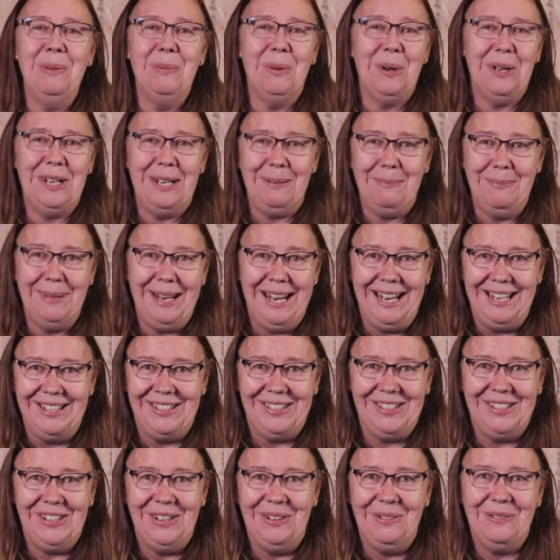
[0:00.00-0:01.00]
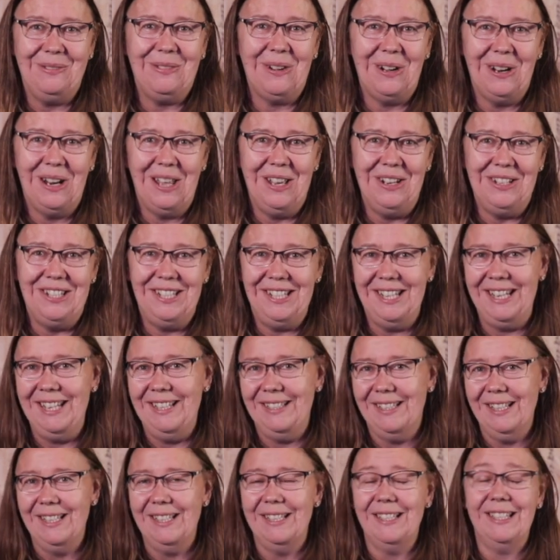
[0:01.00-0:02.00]
what it means to follow
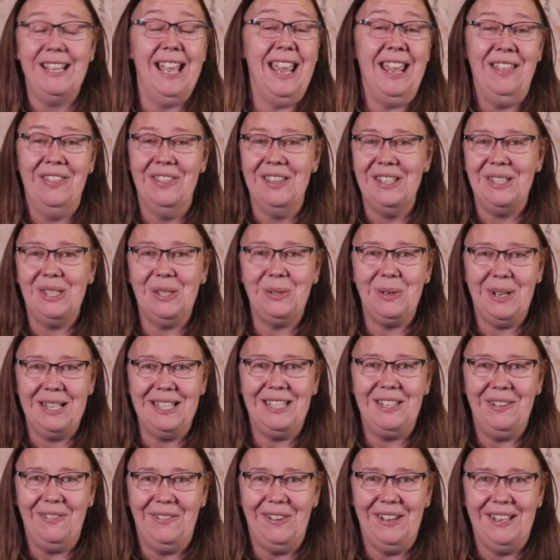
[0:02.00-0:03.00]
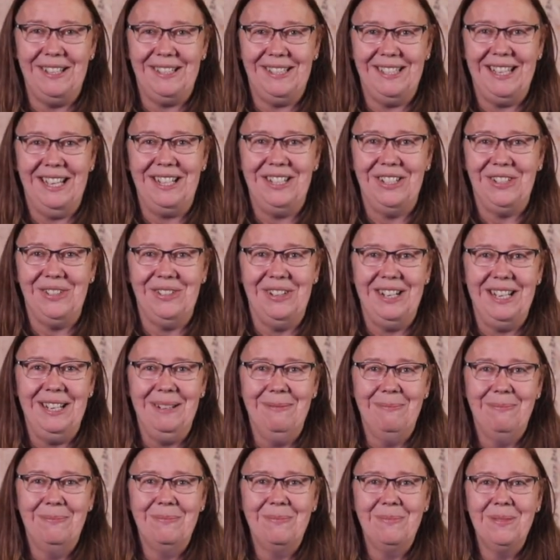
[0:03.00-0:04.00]
Jesus in the 21st century.
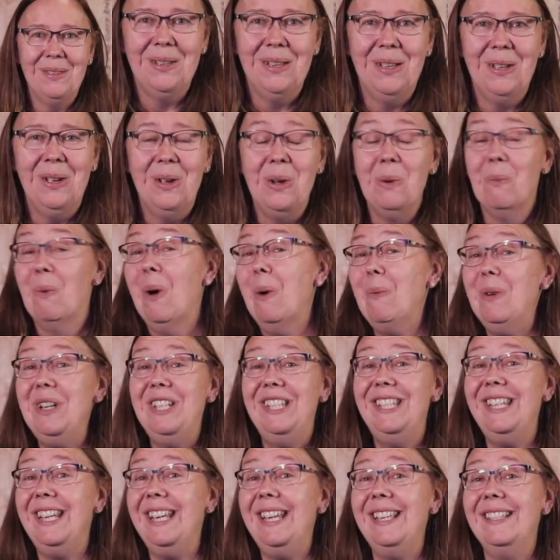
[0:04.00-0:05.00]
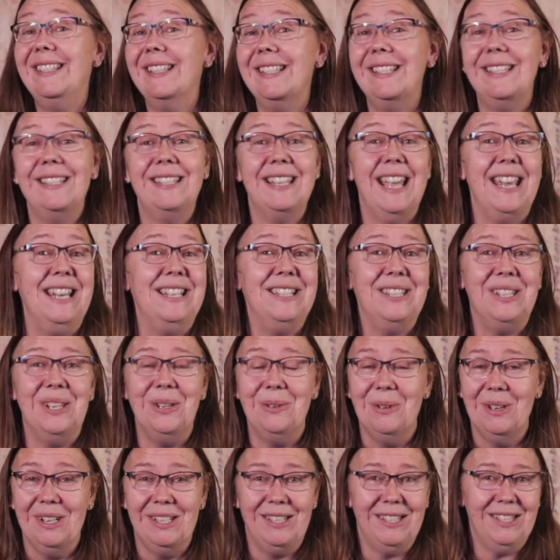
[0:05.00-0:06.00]
What would Jesus say
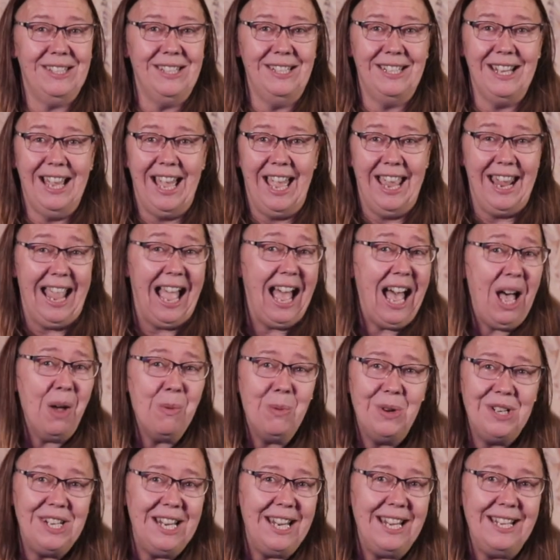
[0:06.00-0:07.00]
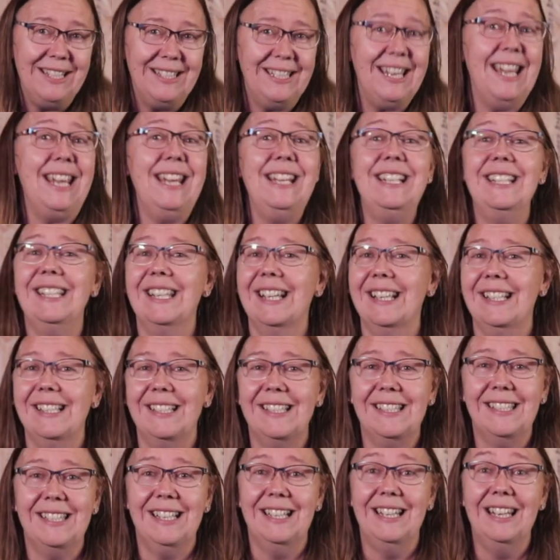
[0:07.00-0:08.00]
to us today? How would he teach
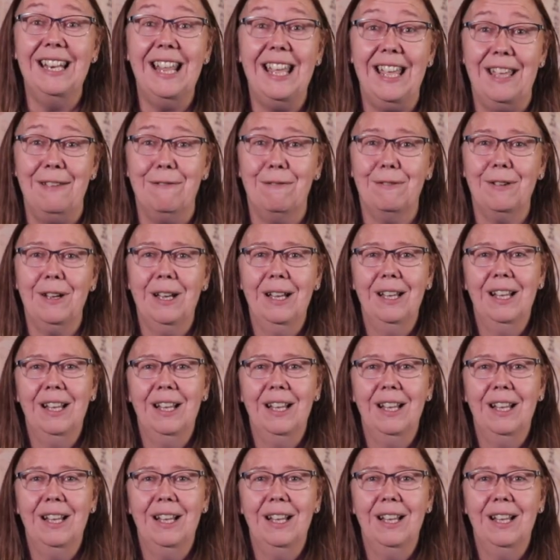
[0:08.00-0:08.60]
us to live?